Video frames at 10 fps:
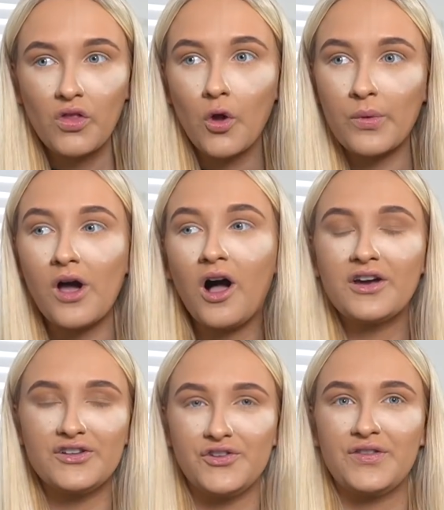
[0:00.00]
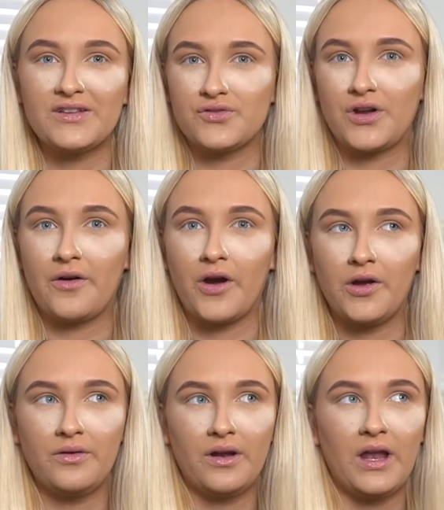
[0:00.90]
we are going to do things on our
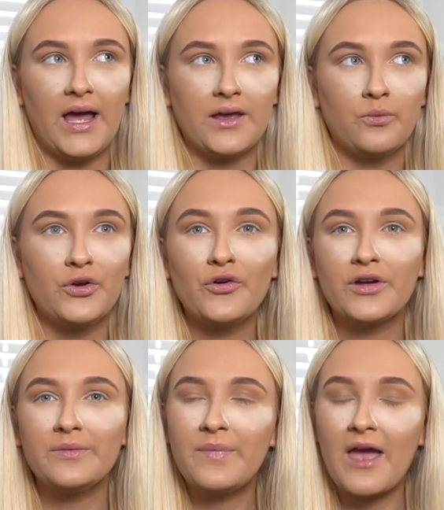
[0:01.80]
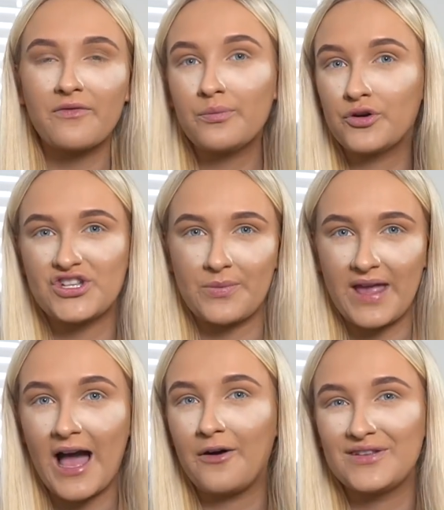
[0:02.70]
own. Like, we're not going to, every project we
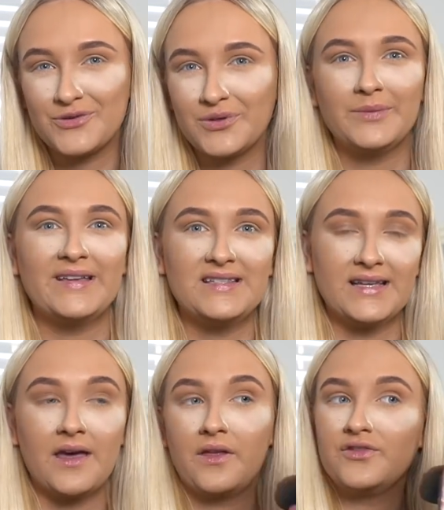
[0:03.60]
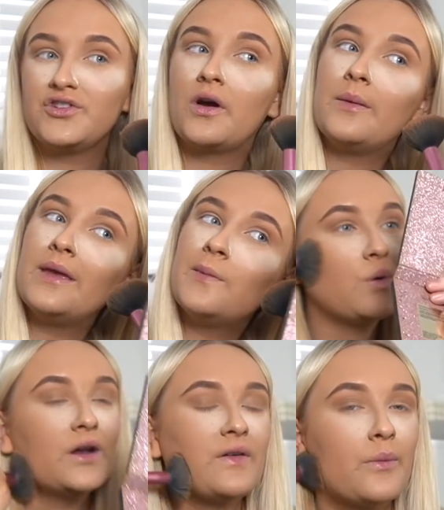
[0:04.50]
have, it's not going to be together. Do you know what I mean?
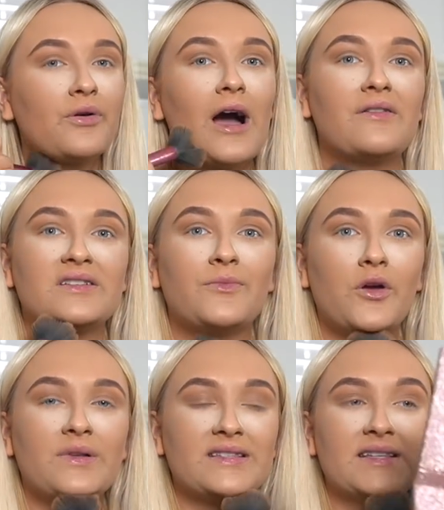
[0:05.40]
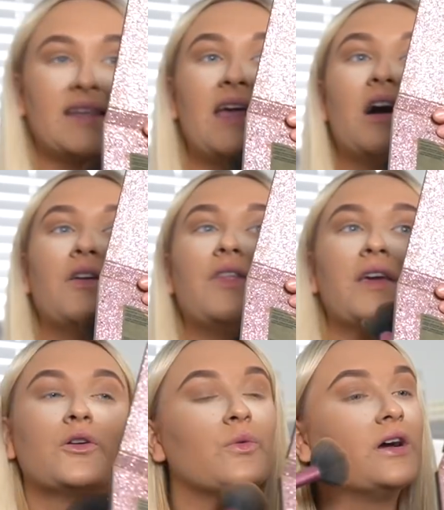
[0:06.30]
One of our proudest moments to date, I
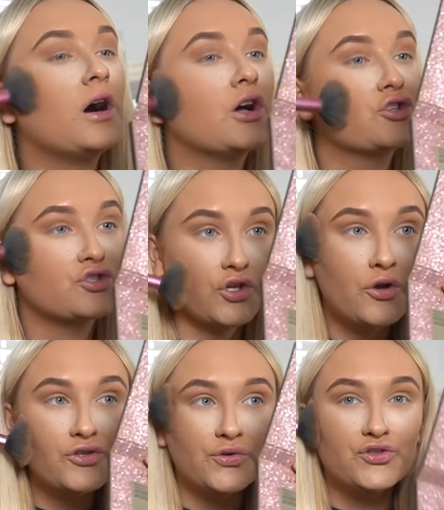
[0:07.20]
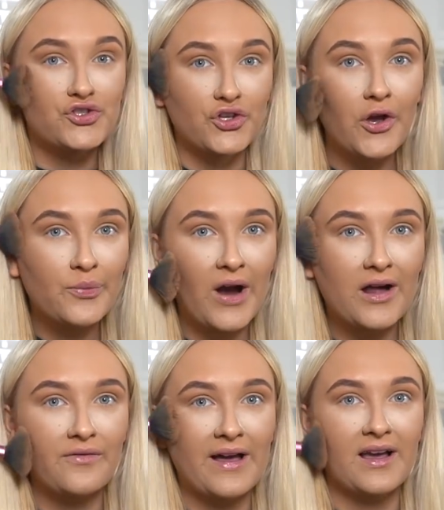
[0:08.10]
think. We are so
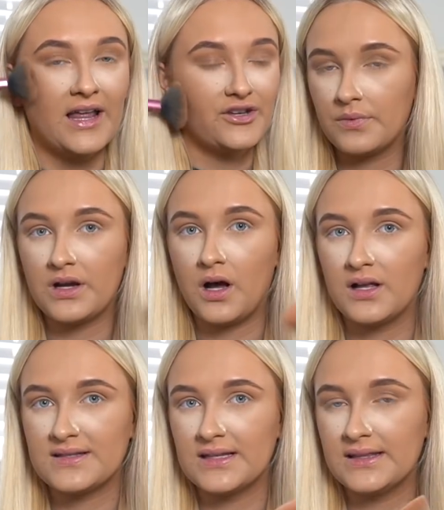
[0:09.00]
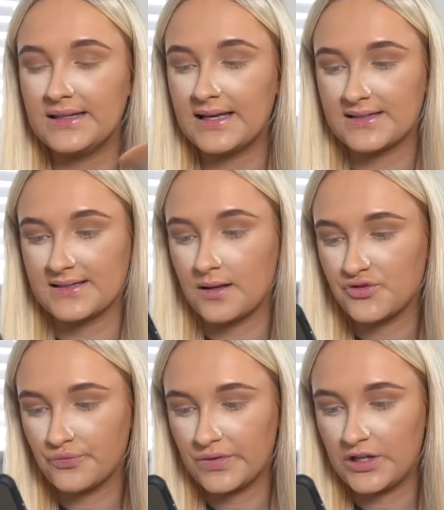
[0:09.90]
proud of that collection. I'm going to answer the next
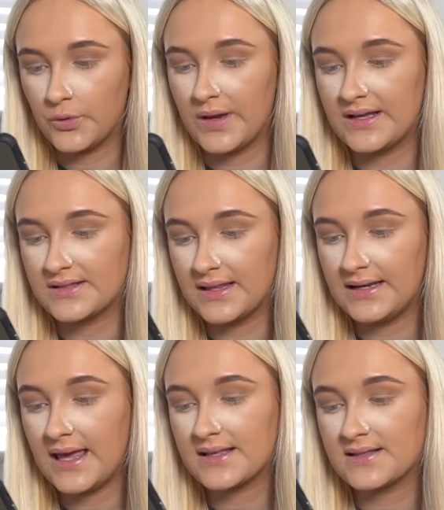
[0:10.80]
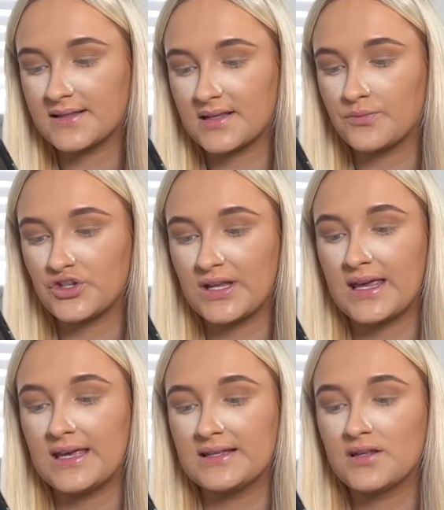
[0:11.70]
assumption really quick. So the next assumption
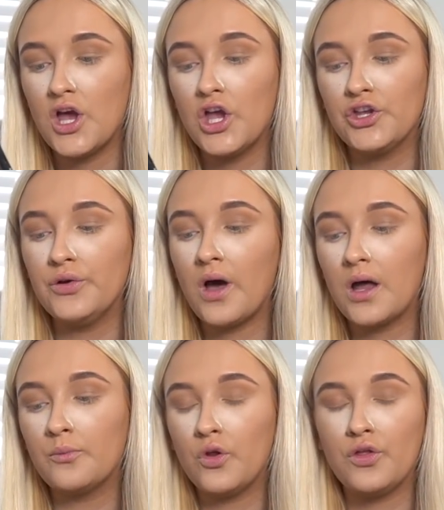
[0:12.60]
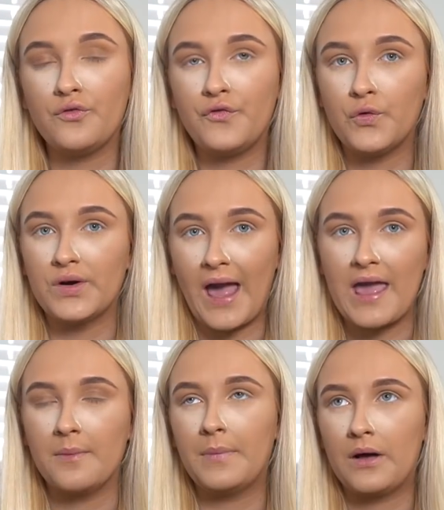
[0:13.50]
is, you earn more than
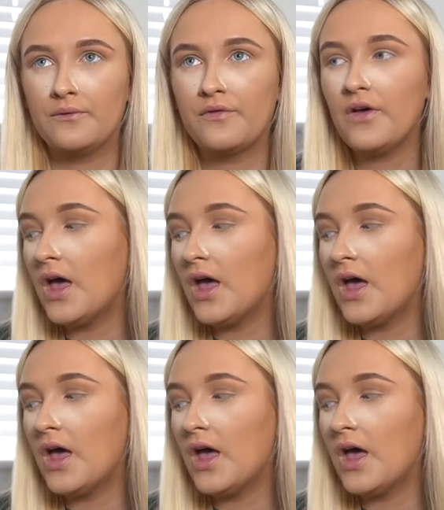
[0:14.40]
4K a month.